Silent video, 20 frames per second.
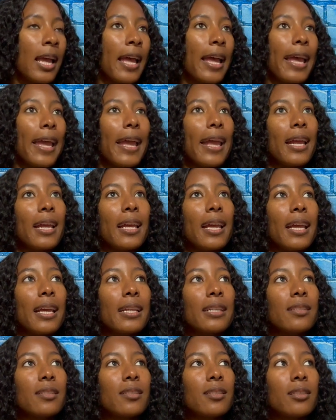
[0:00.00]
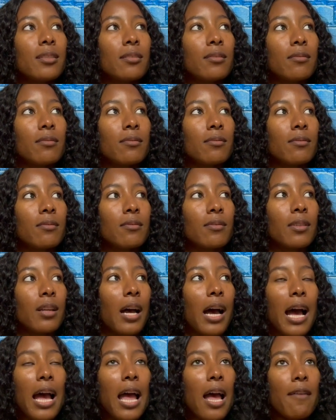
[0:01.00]
and
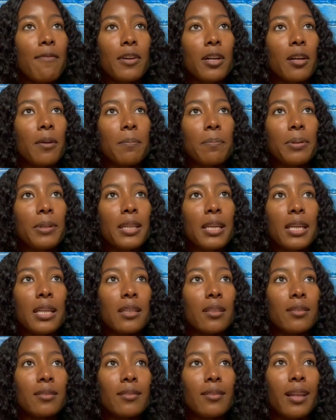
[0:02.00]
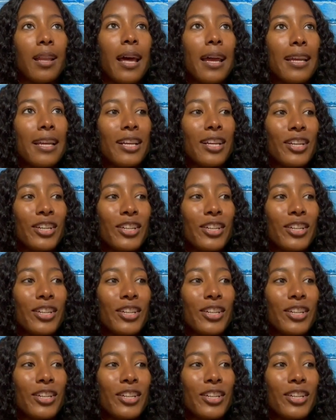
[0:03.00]
I have a complete, like,